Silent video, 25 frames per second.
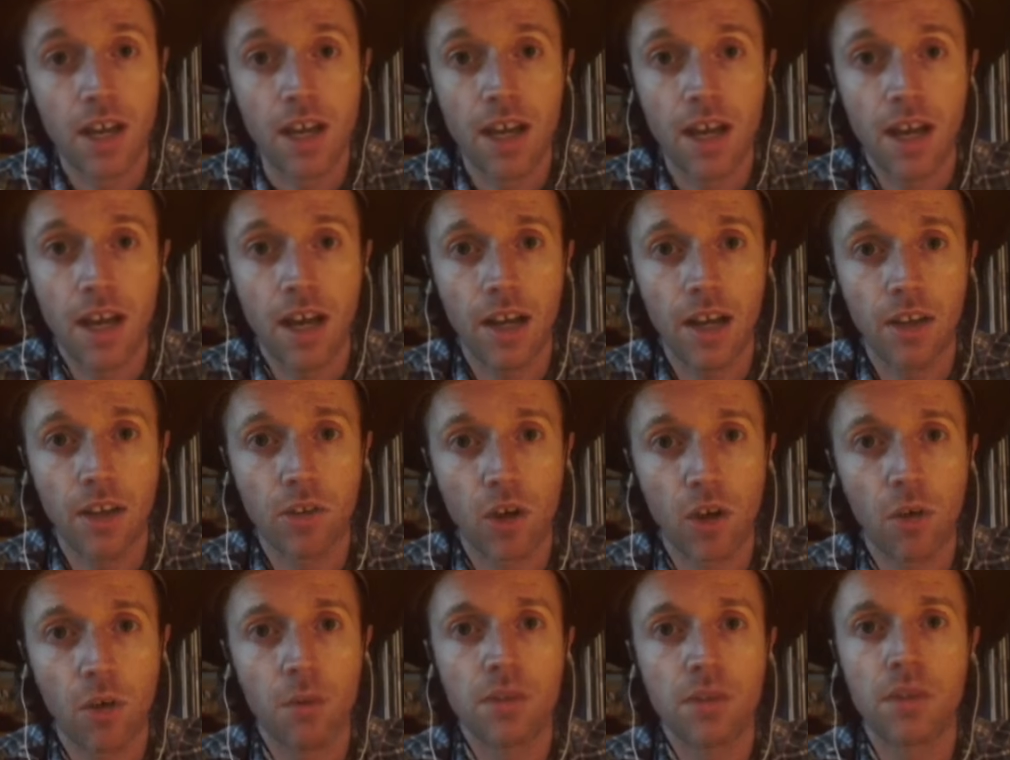And as
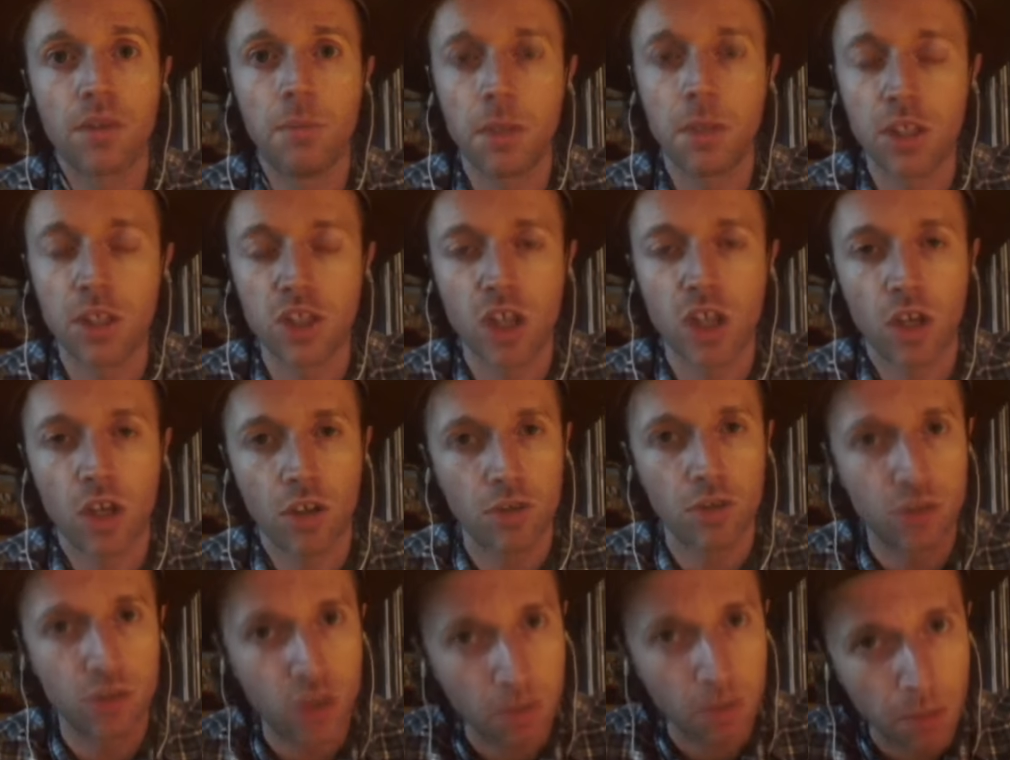always, the big shout
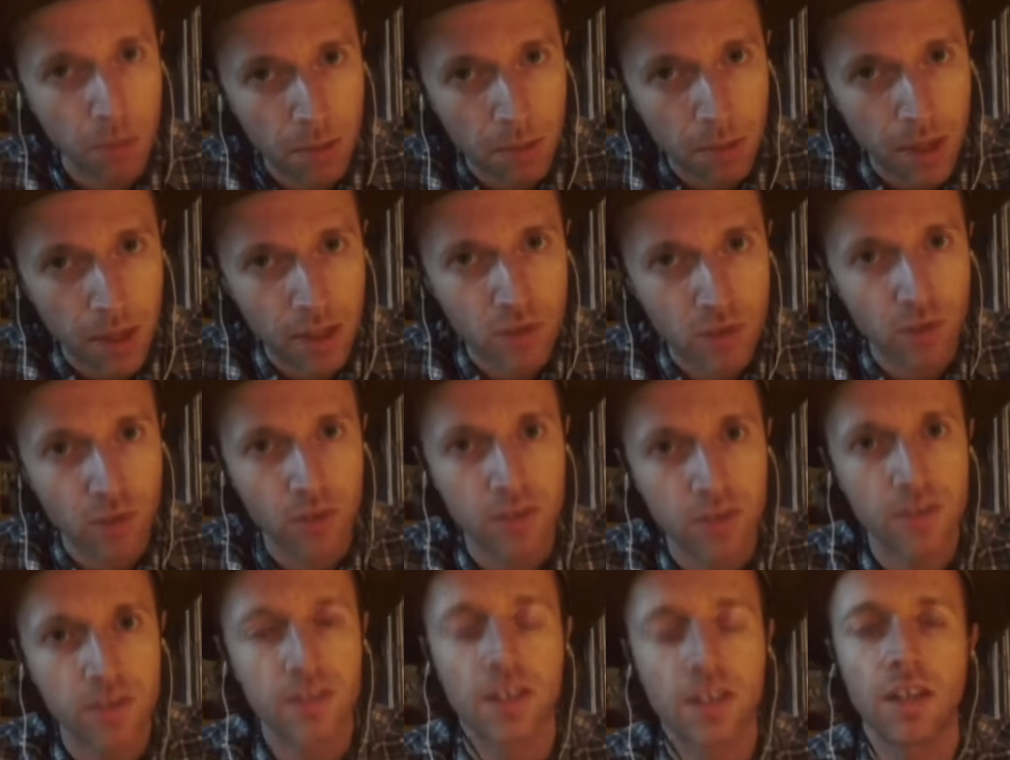out to my
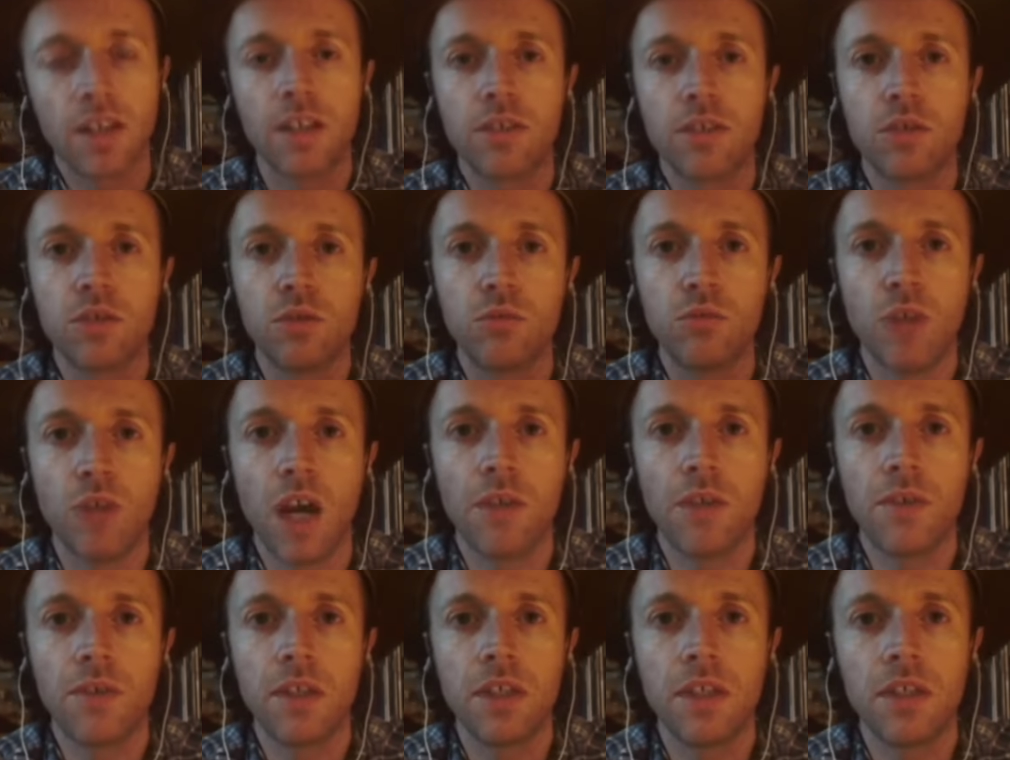patrons, to
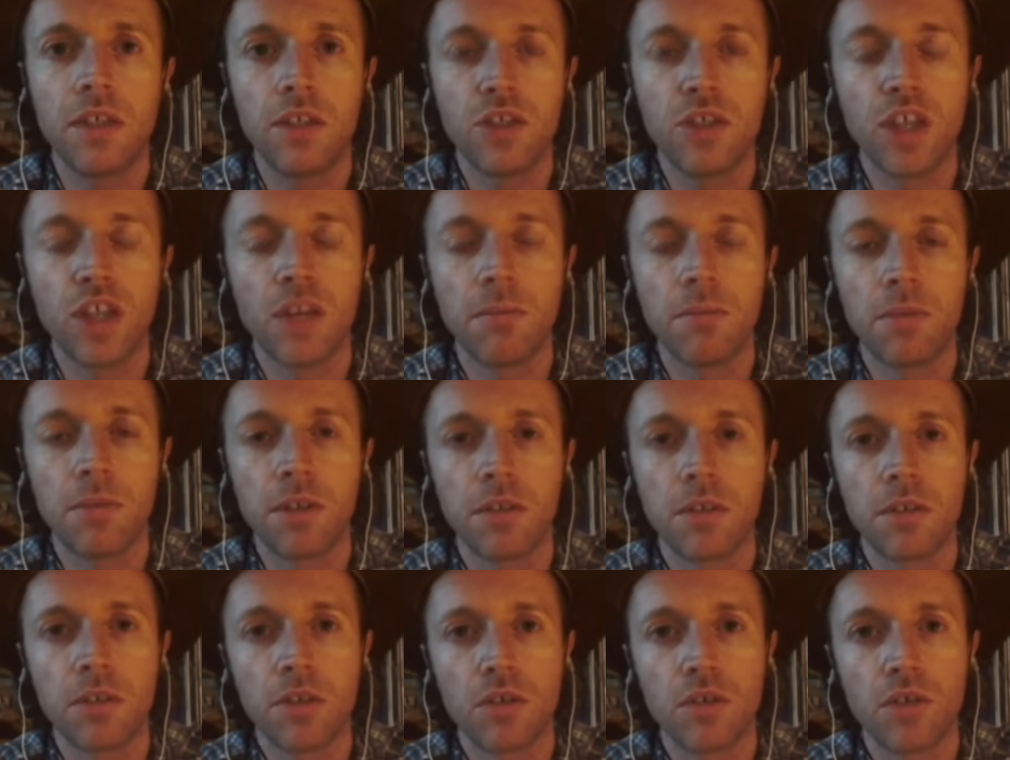Ravi, to
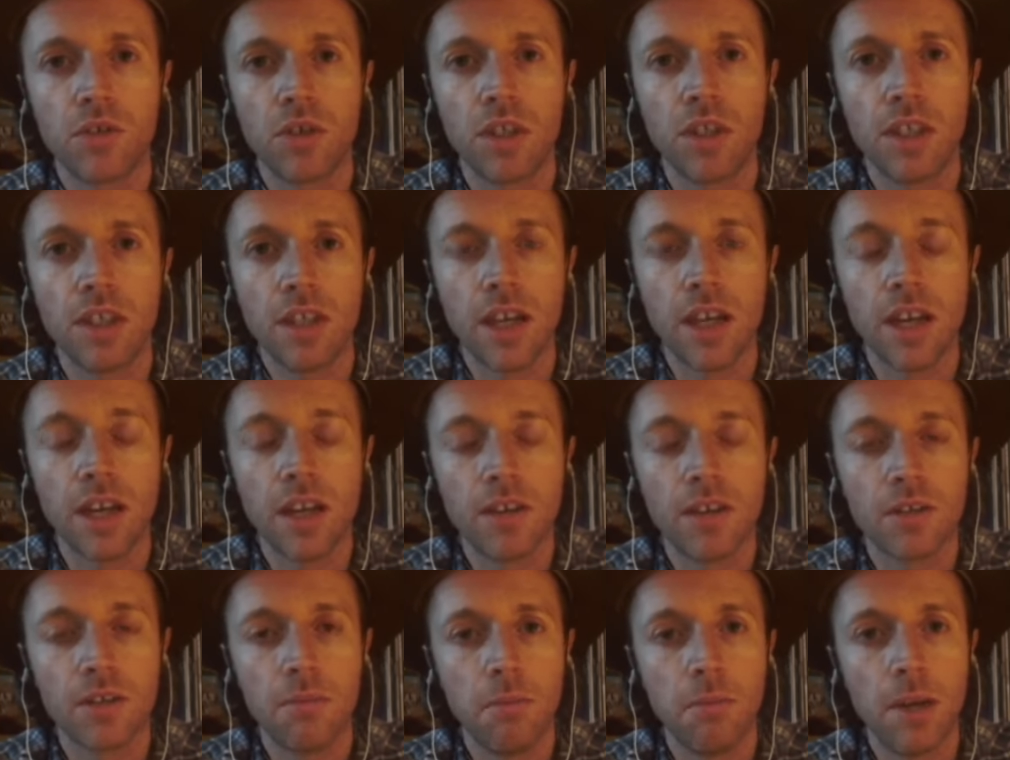JM63,
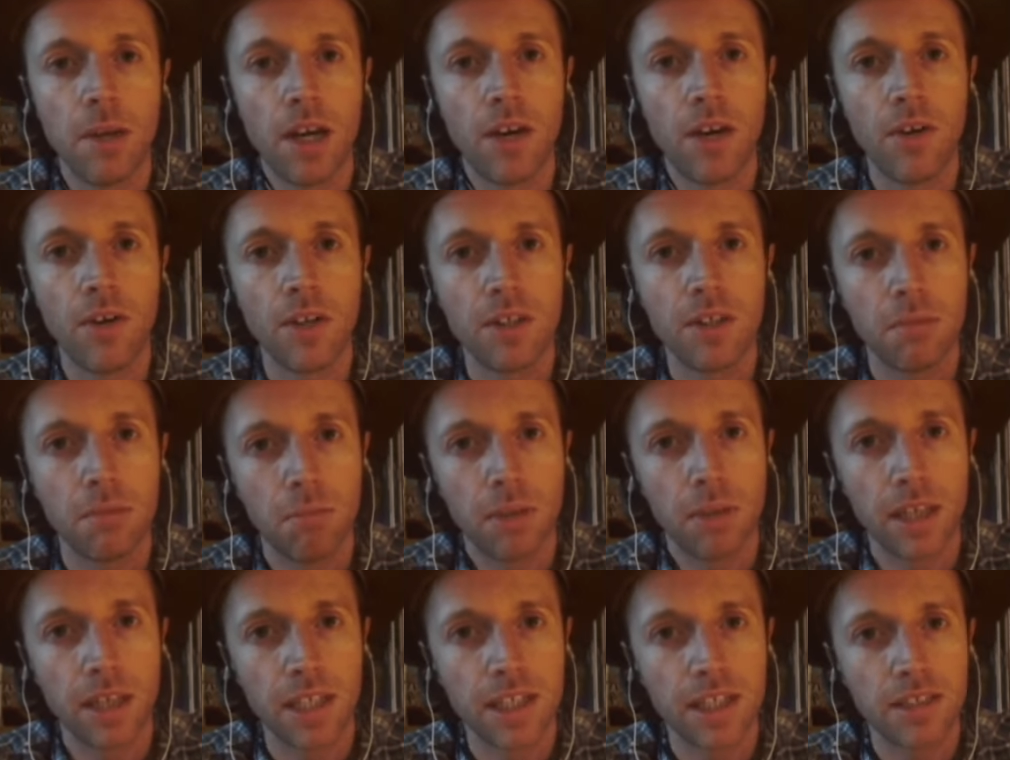to Mary, to
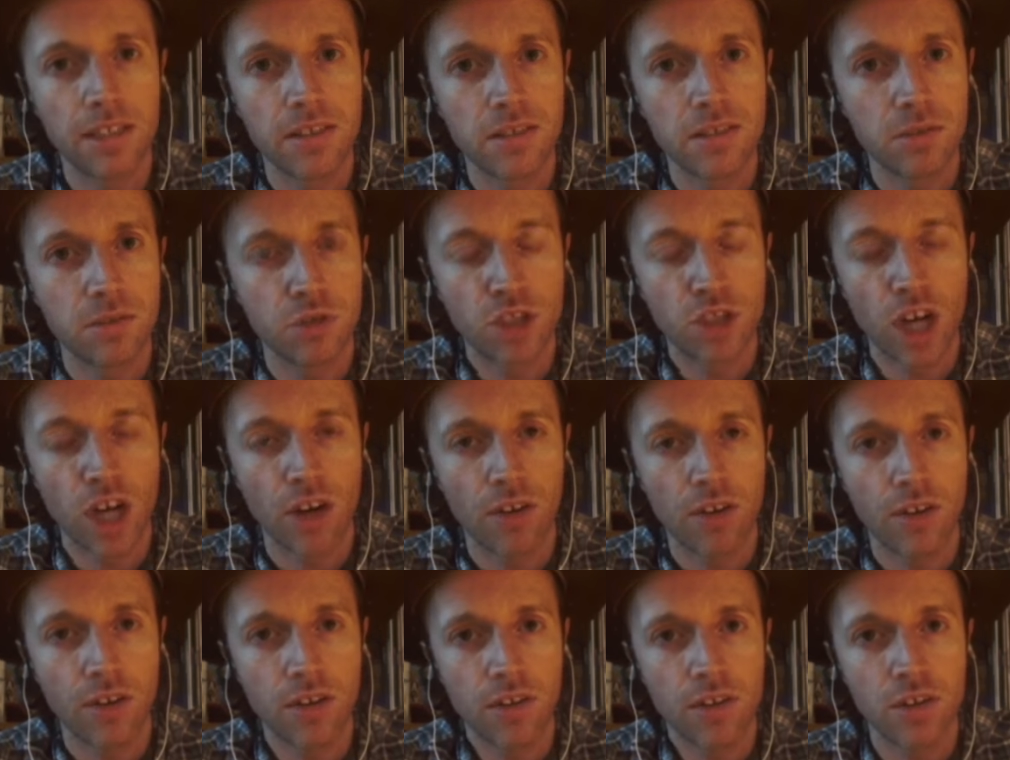Blaze, to
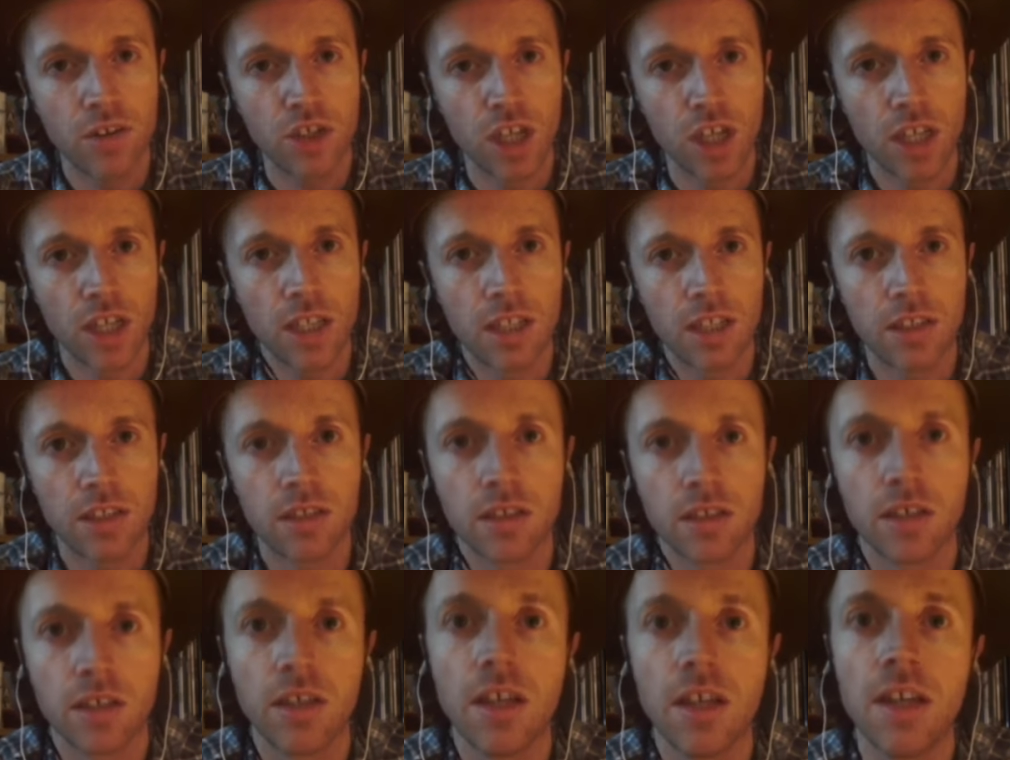Jared, to Jenny,
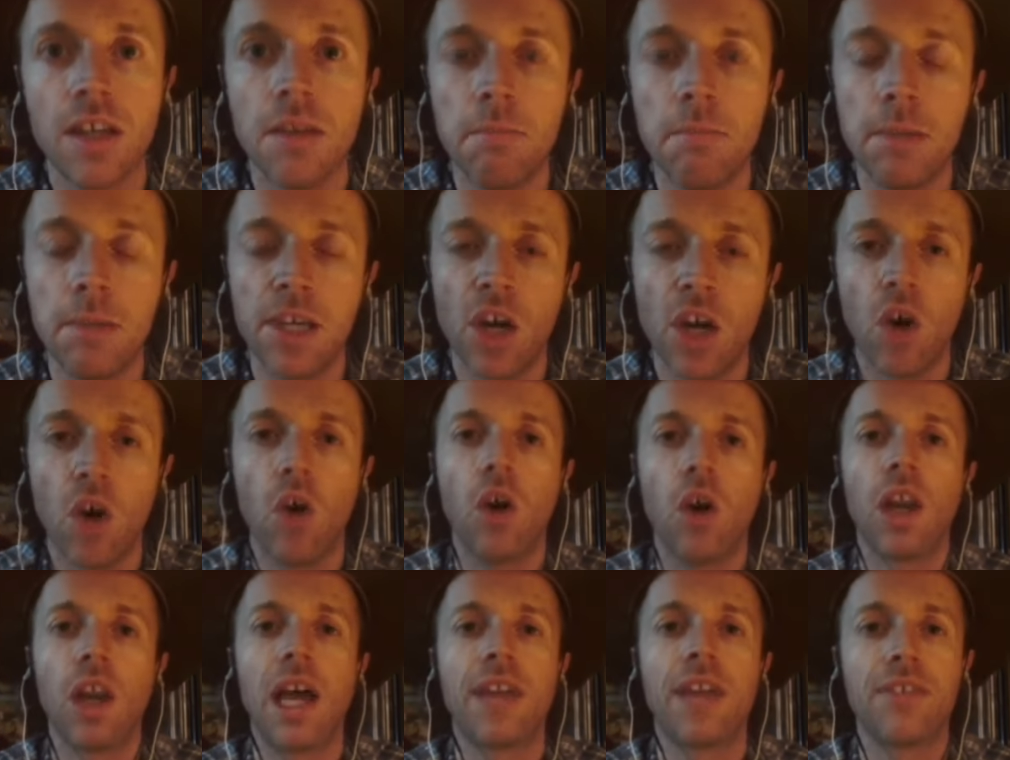to
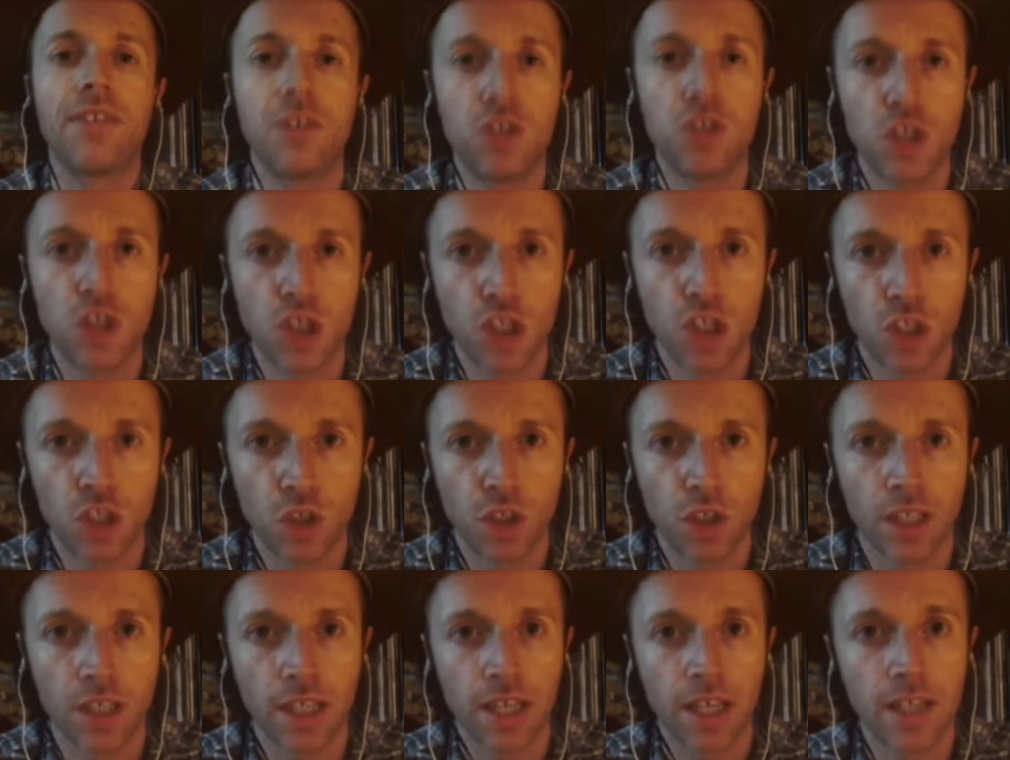Michal, and to Gigi
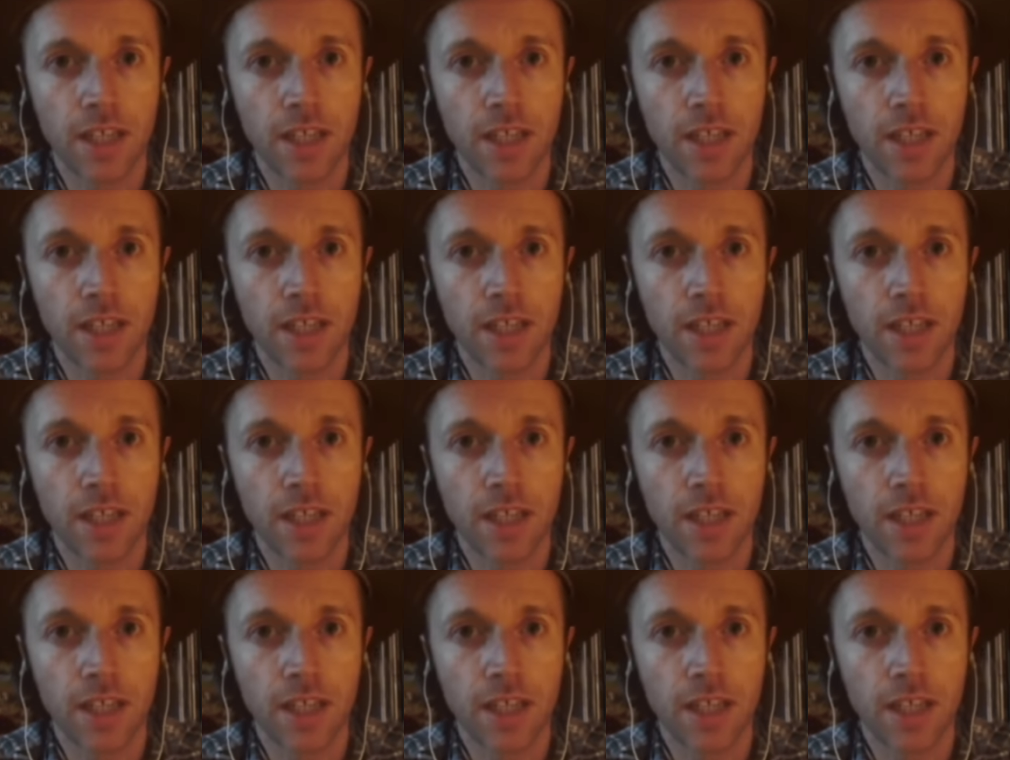Gooding.